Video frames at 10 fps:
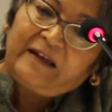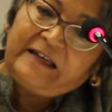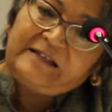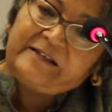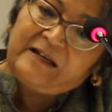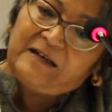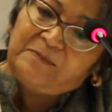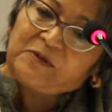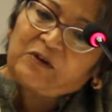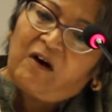In
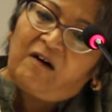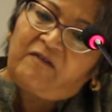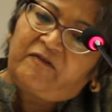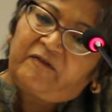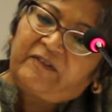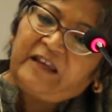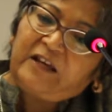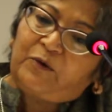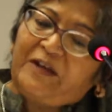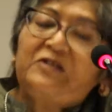terms of the
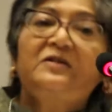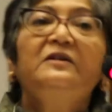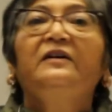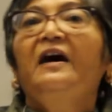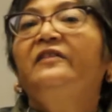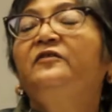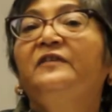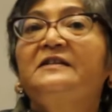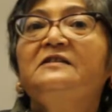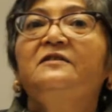question around the
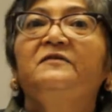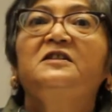visit of the